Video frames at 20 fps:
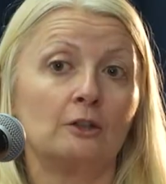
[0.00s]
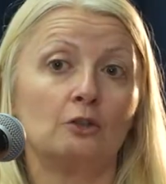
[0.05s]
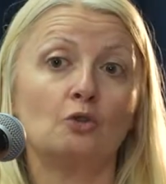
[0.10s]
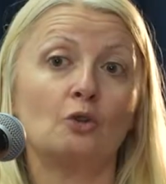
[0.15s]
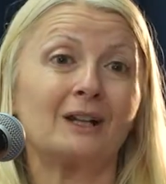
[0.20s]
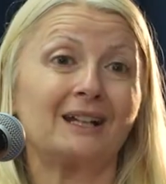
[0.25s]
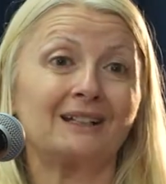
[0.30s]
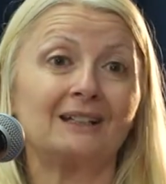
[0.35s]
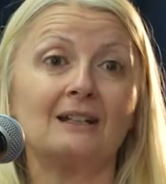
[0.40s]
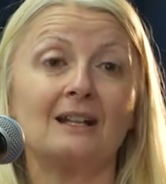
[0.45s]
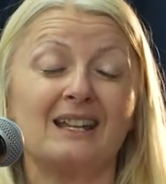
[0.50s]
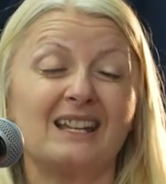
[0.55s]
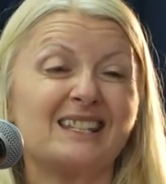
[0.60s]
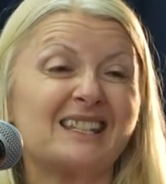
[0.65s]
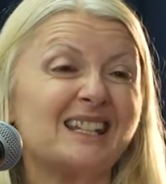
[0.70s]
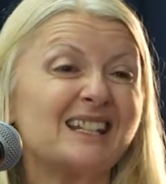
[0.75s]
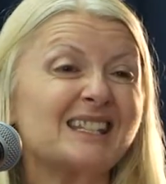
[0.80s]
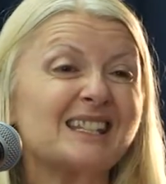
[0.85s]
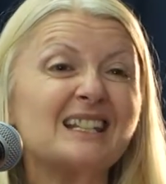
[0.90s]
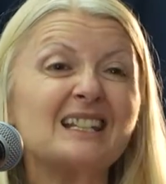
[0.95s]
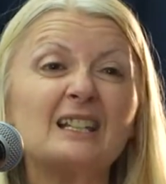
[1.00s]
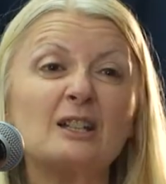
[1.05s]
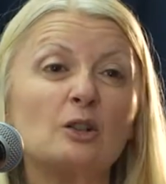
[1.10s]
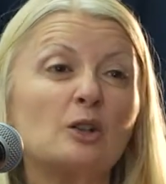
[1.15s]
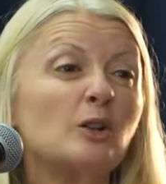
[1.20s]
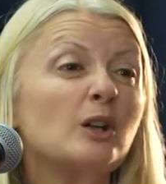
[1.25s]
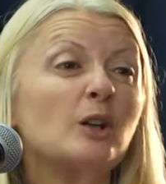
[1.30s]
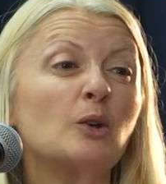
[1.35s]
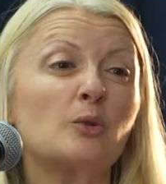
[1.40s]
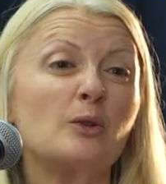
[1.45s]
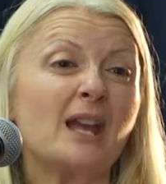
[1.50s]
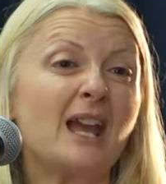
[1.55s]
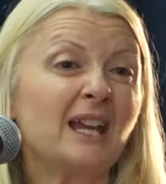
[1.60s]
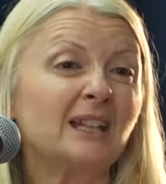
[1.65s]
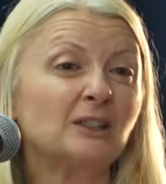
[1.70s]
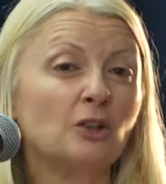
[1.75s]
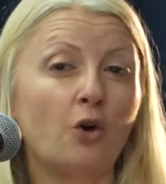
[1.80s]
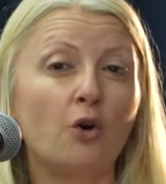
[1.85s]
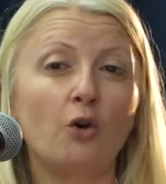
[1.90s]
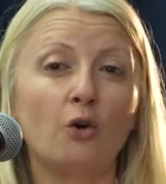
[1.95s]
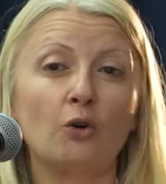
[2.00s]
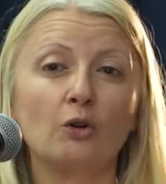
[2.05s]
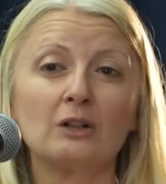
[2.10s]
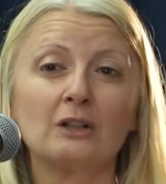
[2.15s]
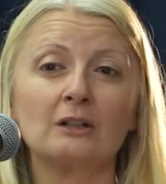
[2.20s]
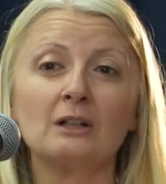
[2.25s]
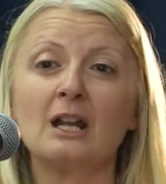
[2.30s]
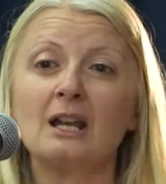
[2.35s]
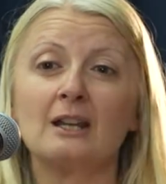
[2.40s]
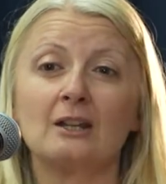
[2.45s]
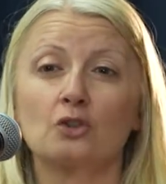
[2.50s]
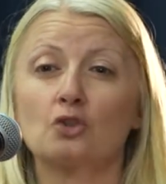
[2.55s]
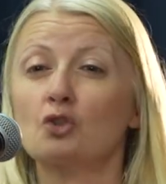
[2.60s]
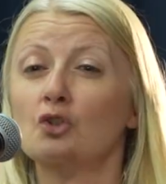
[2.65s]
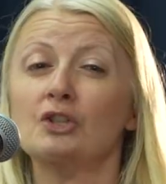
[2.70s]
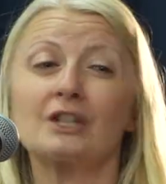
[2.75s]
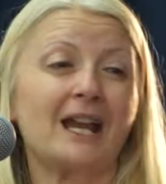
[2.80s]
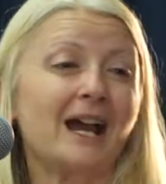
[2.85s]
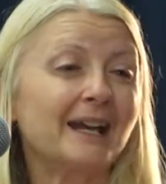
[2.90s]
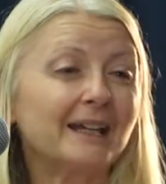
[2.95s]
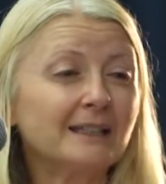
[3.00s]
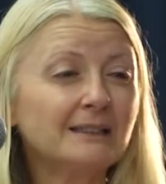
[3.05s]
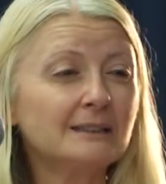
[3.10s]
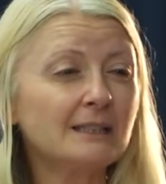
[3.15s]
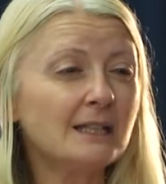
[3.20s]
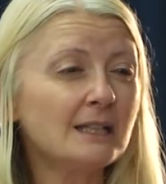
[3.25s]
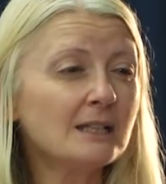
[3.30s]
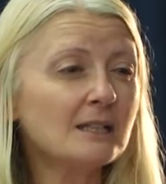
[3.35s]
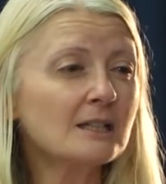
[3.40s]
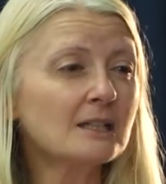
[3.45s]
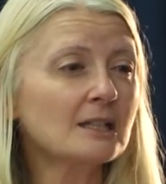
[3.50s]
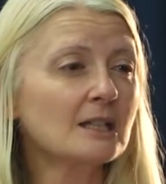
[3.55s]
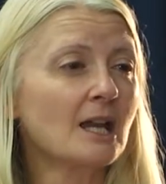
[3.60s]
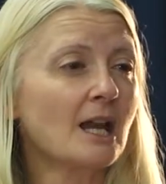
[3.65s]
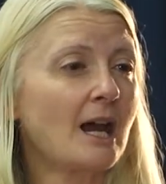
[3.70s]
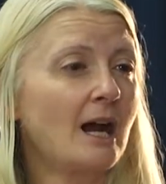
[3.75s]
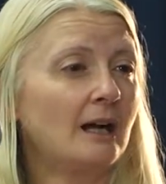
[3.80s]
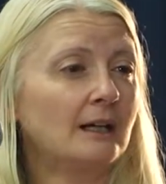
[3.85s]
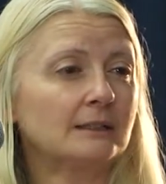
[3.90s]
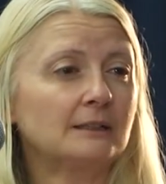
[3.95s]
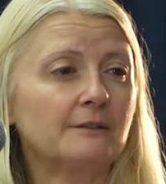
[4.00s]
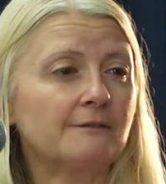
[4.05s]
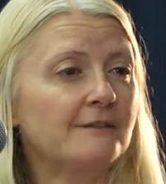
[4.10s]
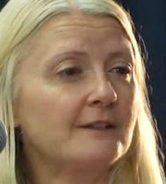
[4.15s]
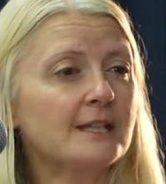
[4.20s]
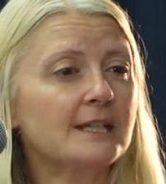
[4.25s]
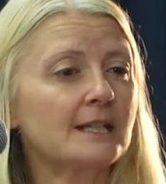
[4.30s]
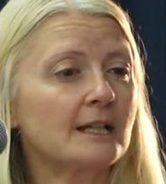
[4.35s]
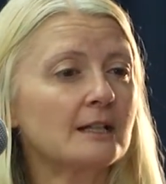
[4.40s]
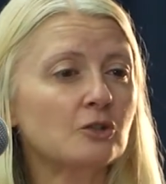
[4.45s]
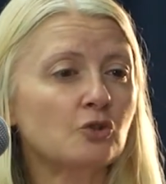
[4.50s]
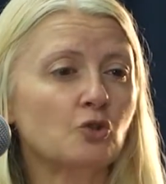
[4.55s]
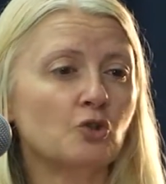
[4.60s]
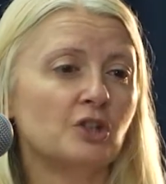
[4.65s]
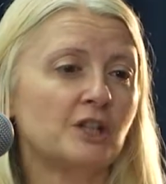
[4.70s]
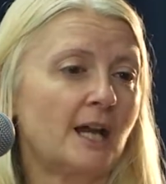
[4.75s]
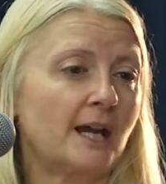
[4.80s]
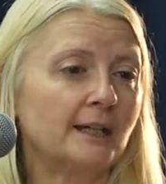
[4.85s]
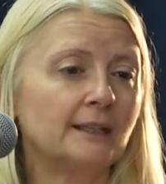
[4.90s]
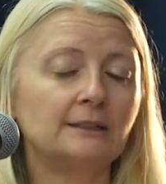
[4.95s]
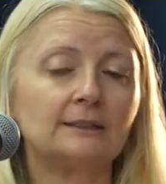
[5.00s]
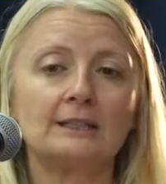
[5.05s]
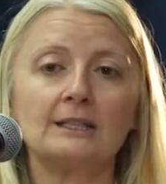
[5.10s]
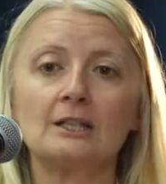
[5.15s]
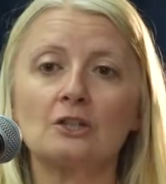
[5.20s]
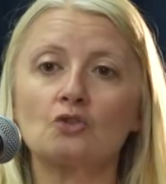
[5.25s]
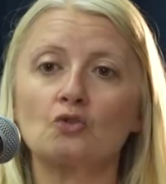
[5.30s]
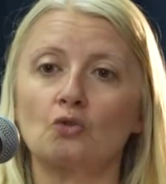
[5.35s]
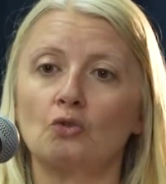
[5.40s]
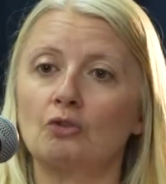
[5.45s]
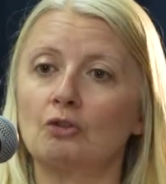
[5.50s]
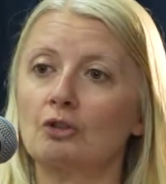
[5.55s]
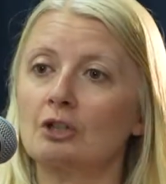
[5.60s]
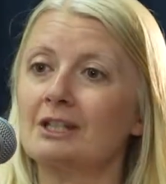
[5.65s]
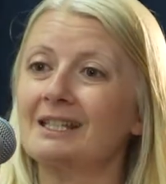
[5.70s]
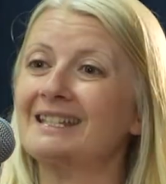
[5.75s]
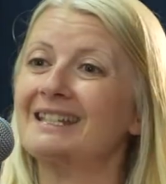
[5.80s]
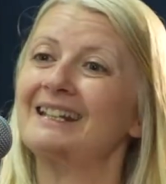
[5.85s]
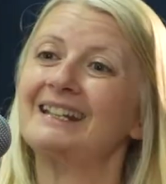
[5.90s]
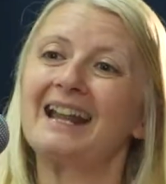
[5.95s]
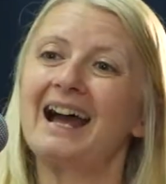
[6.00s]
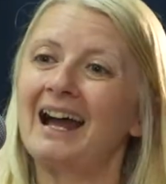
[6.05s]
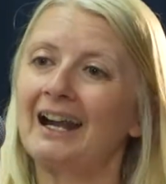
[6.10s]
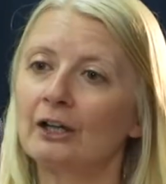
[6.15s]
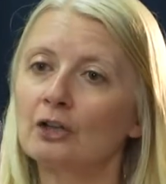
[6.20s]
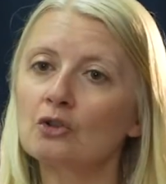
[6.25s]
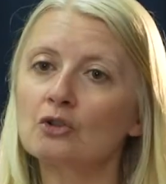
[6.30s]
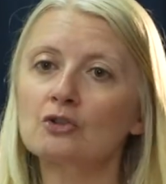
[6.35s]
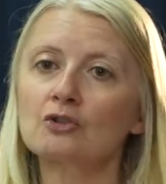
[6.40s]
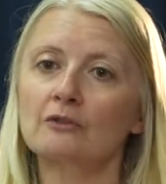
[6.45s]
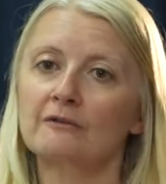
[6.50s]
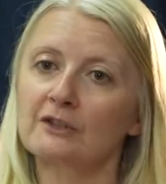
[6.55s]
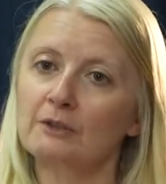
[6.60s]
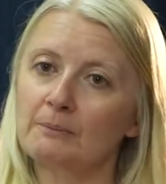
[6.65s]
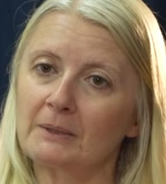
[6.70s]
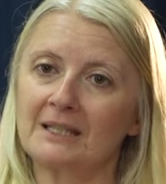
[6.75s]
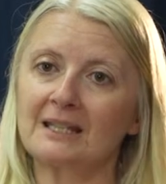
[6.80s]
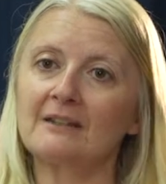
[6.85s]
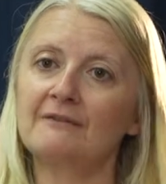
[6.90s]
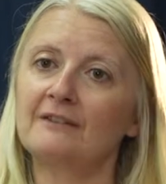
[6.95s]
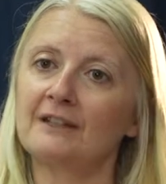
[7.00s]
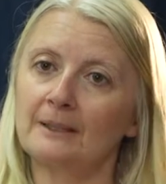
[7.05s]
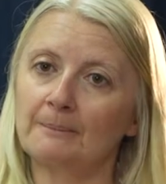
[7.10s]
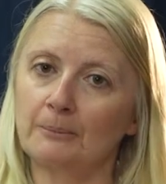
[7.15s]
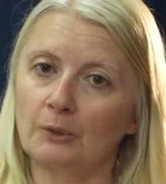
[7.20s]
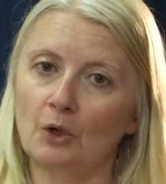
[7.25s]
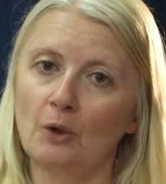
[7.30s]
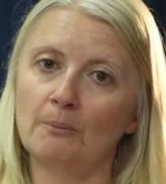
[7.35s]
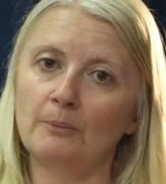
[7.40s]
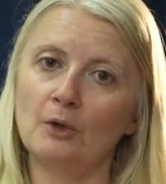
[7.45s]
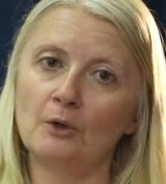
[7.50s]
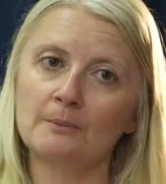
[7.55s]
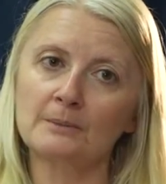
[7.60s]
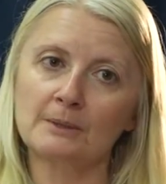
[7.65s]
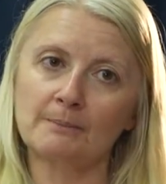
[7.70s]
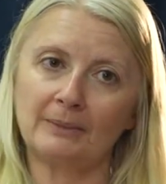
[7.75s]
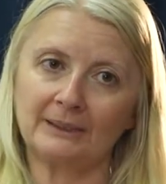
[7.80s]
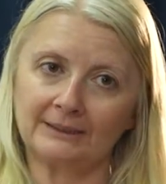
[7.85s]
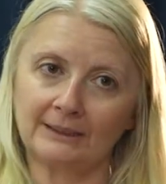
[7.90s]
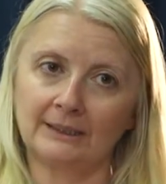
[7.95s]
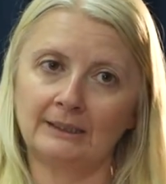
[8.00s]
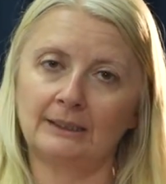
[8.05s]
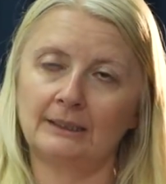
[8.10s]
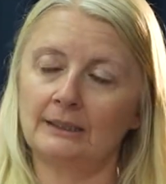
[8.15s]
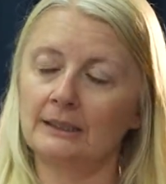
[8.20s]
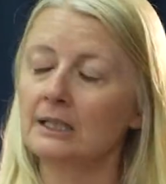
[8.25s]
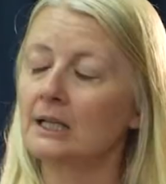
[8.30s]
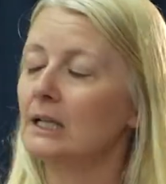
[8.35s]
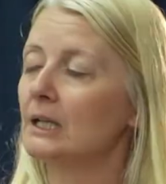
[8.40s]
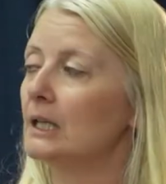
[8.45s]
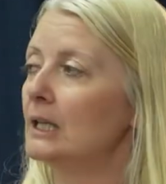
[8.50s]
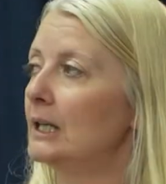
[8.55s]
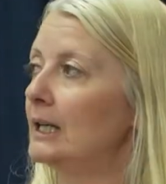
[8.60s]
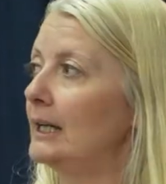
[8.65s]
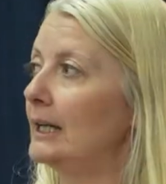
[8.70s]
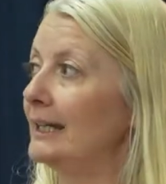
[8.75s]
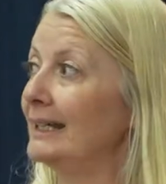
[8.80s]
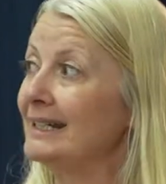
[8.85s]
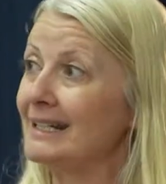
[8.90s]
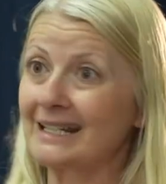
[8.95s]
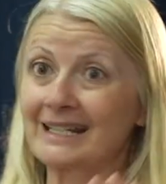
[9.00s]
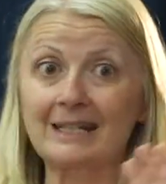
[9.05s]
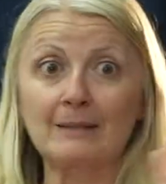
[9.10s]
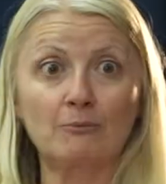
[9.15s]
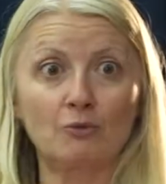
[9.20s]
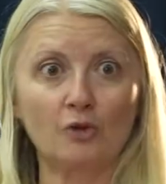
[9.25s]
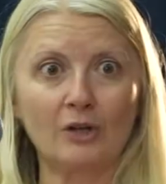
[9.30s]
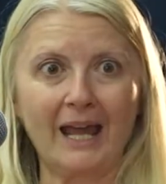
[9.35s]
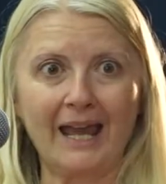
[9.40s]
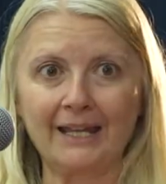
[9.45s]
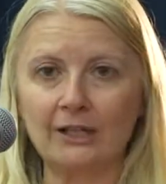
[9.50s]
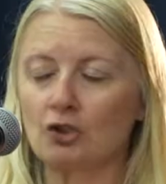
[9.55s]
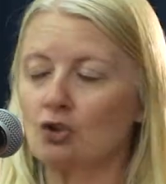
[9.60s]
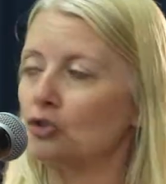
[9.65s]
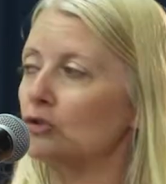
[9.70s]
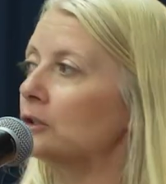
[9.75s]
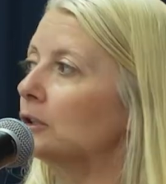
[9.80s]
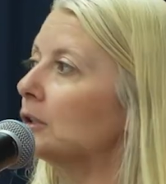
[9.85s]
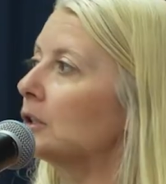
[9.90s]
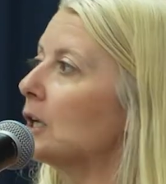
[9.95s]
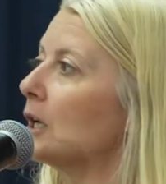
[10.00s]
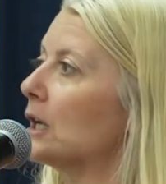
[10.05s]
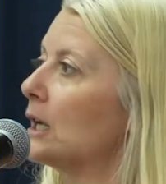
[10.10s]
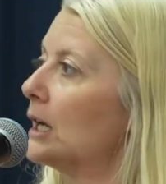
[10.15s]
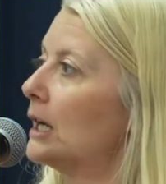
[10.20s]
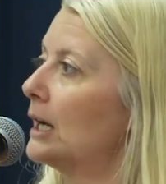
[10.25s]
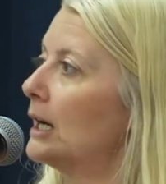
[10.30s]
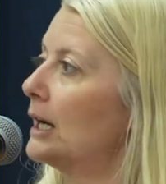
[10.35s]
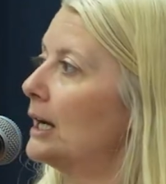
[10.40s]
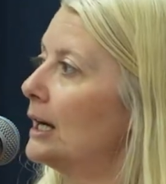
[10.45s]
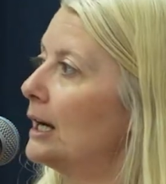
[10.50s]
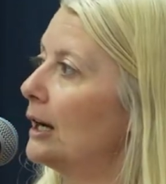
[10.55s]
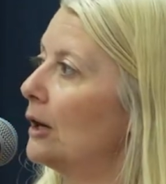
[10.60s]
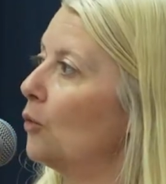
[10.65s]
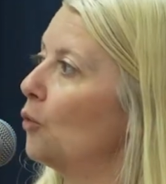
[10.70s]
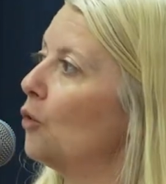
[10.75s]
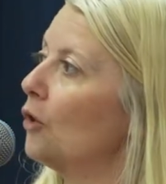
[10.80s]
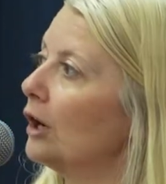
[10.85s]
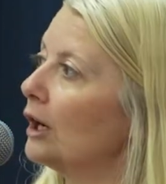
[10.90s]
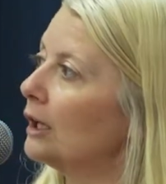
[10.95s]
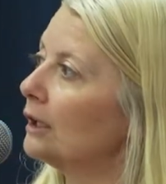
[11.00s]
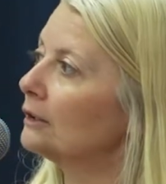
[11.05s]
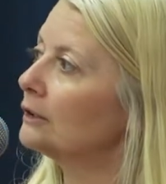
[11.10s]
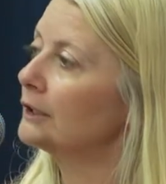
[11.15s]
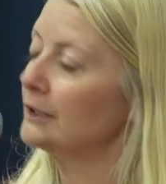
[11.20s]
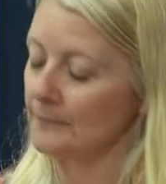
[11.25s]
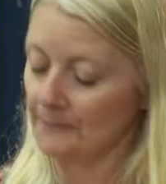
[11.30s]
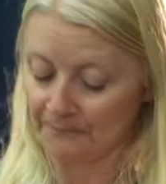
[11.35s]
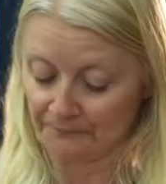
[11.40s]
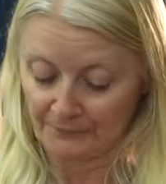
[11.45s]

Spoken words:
can essentially recreate whole societies, artificial societies or scenarios of specific problems, but in a simulation world.